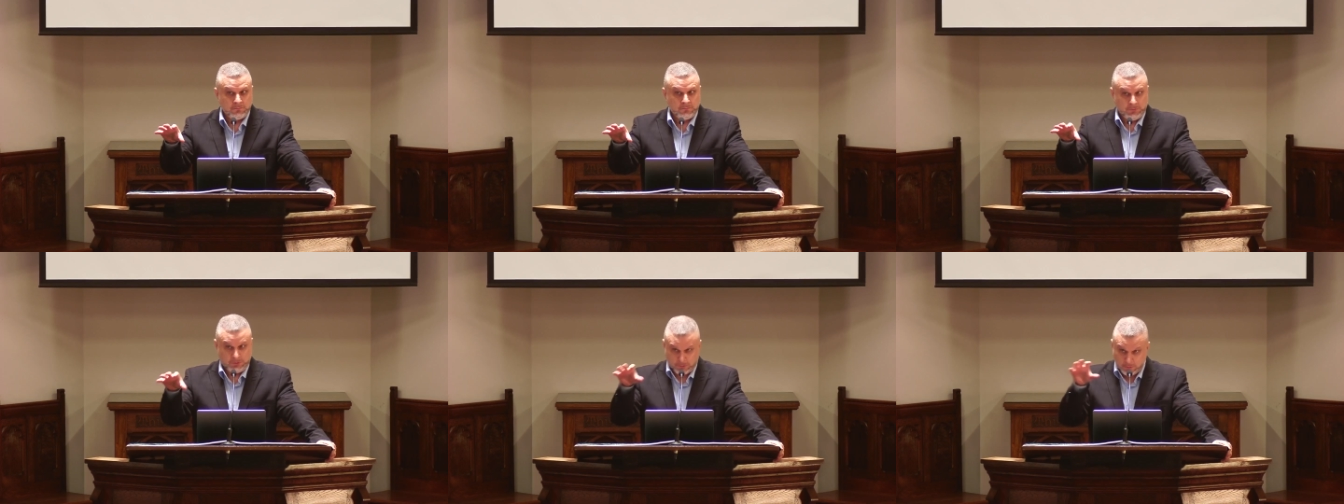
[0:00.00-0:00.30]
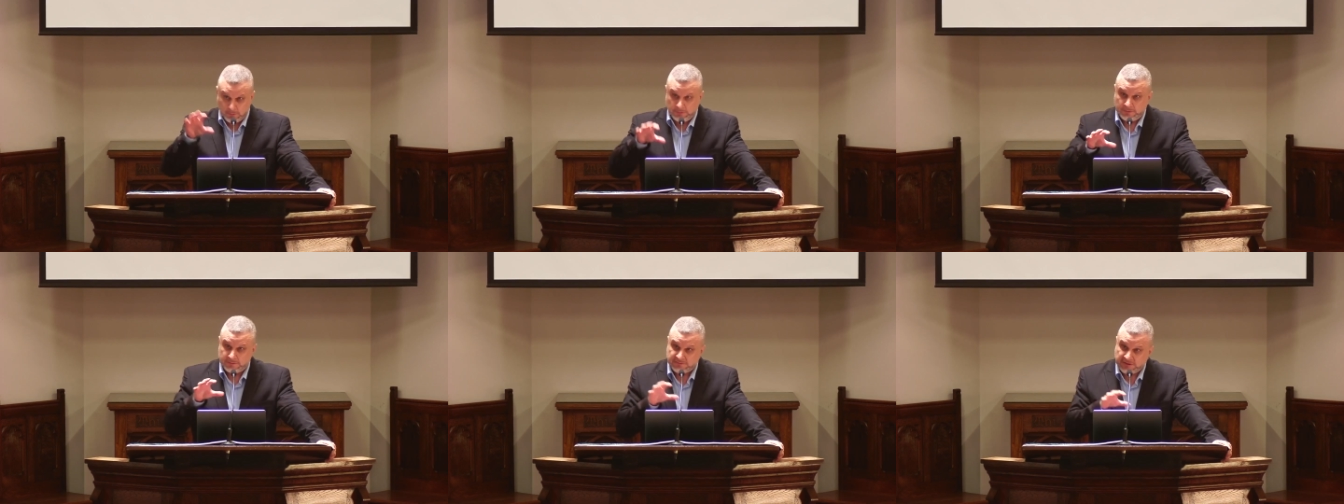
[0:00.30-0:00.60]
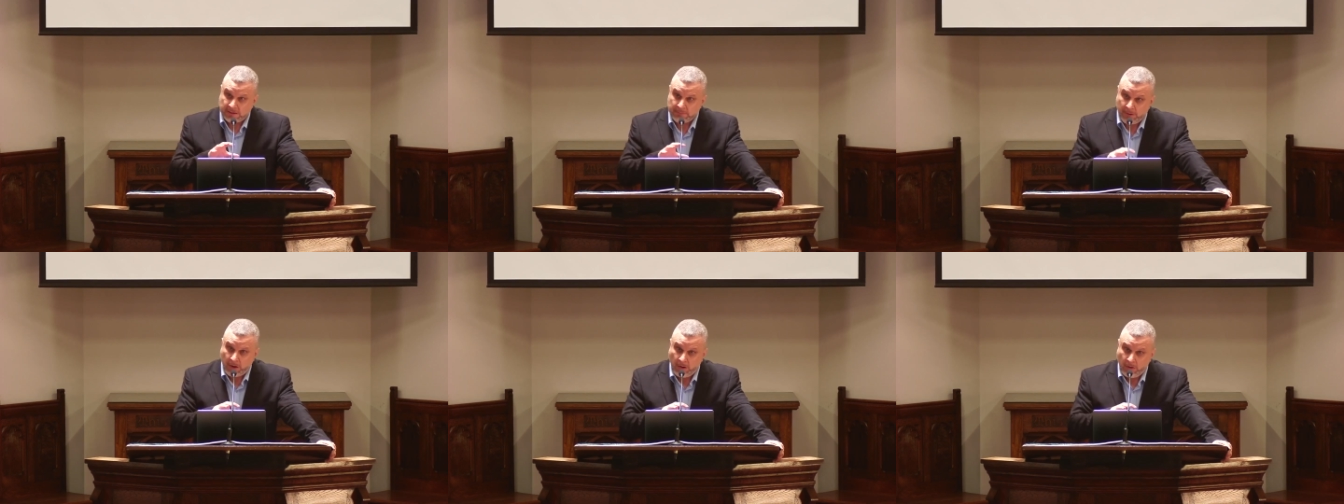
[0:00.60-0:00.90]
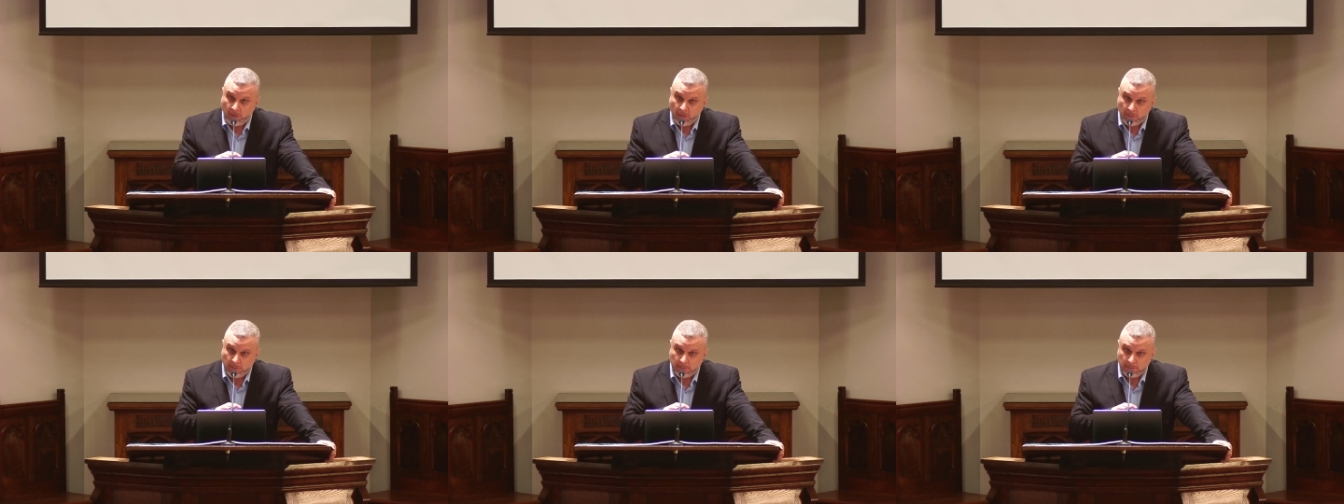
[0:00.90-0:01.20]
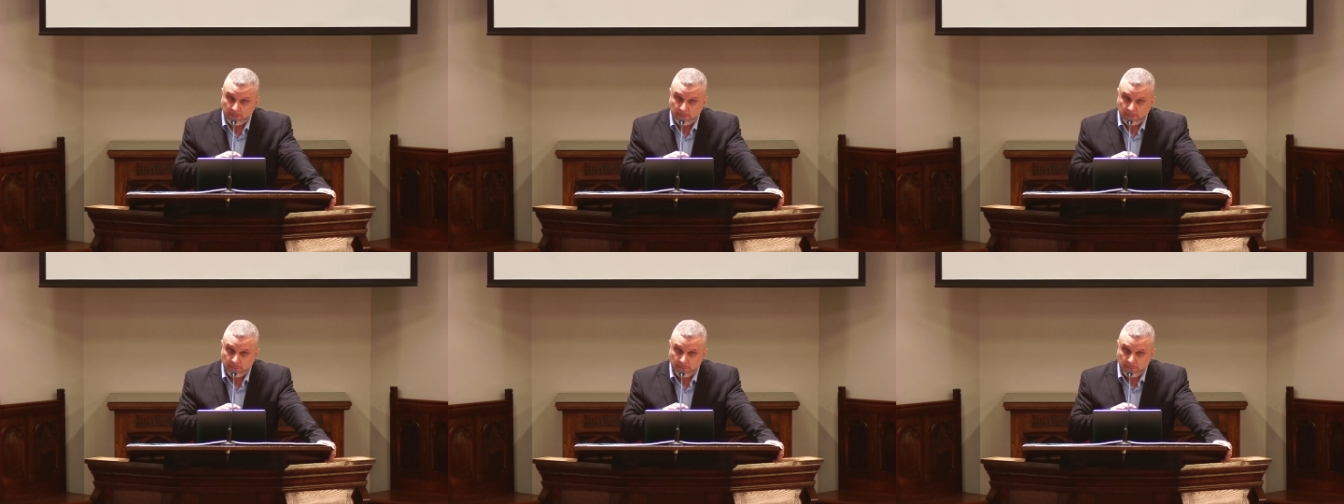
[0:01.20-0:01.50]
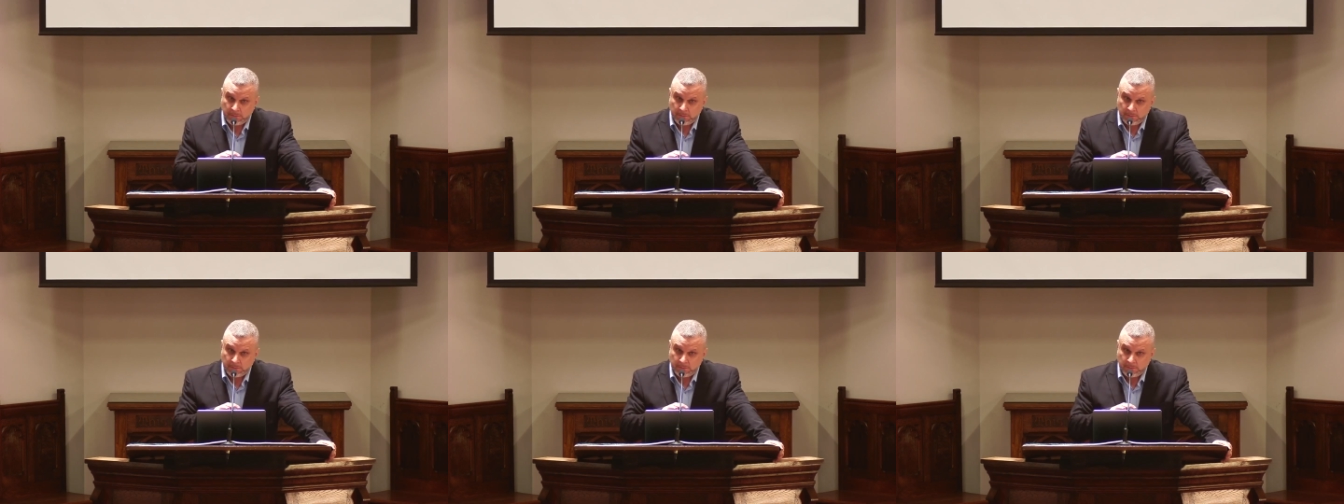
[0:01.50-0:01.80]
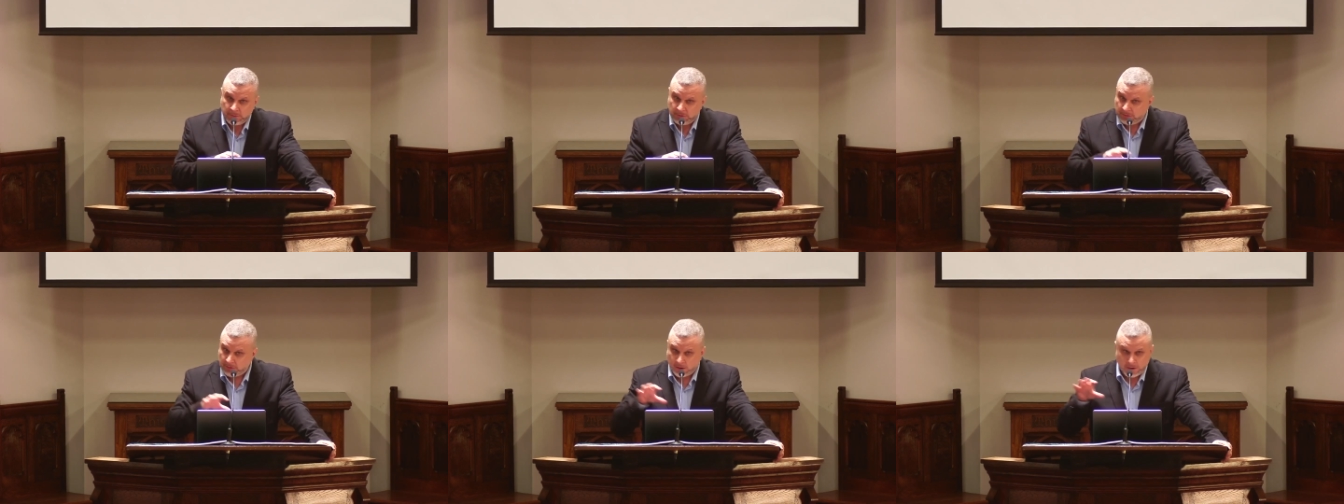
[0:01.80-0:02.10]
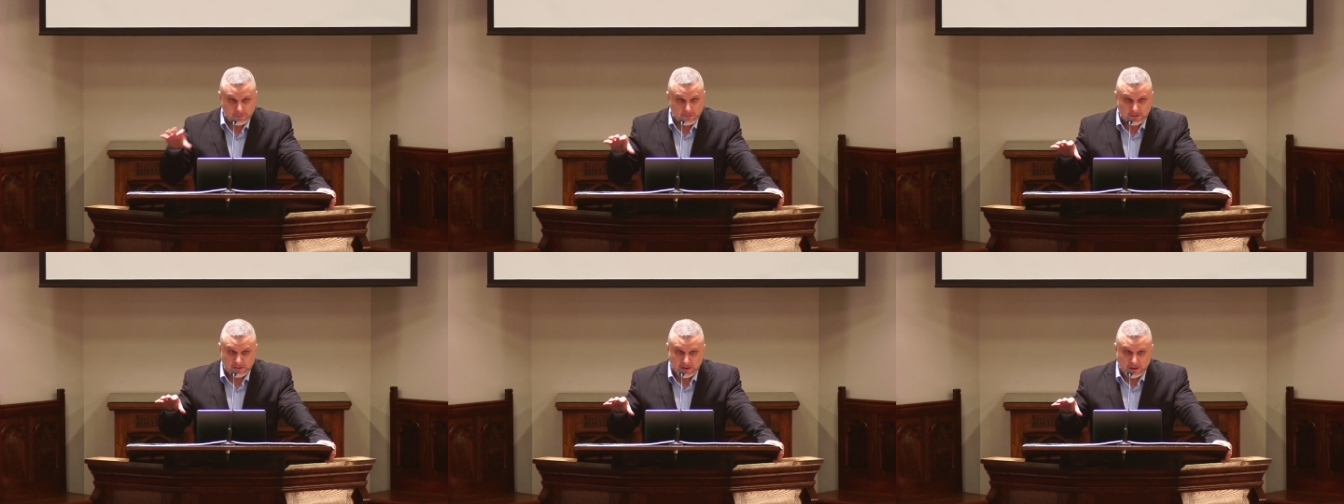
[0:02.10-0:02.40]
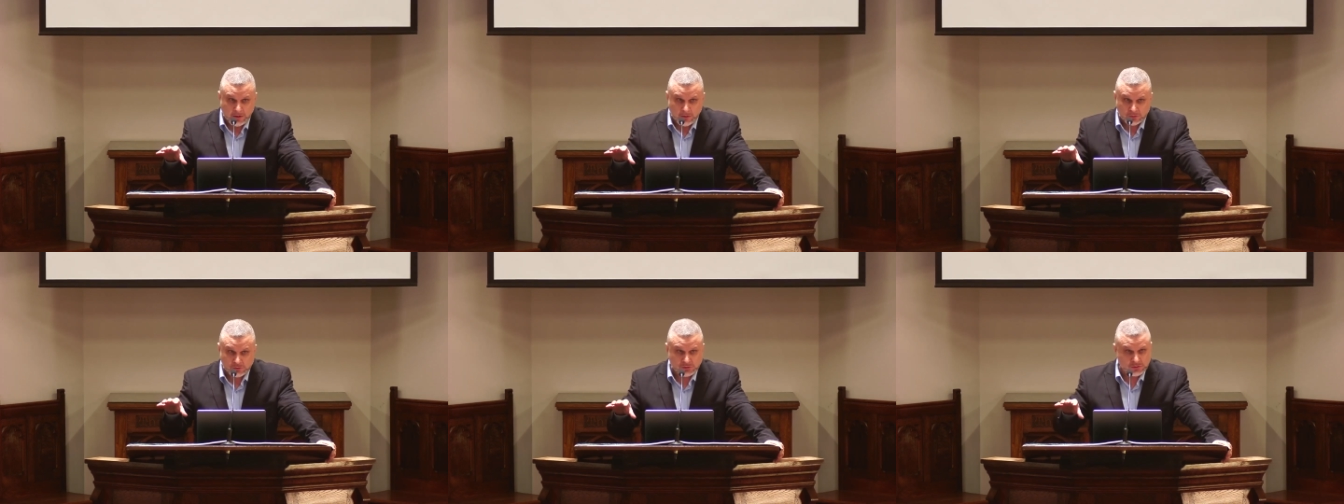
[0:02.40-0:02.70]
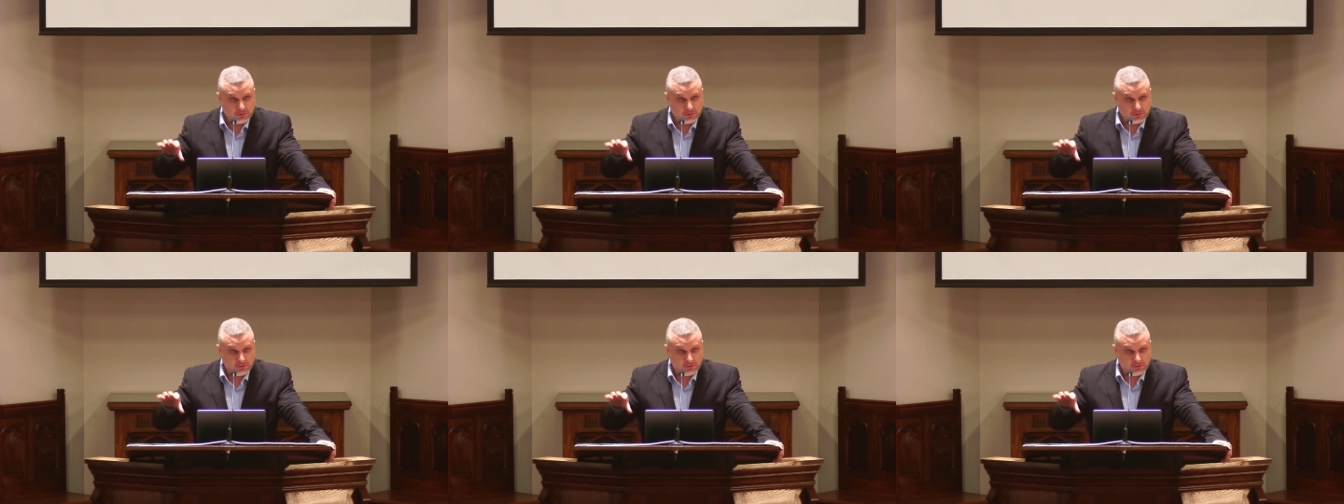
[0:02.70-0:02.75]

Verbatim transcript: You're in the same home. You're not on the couch.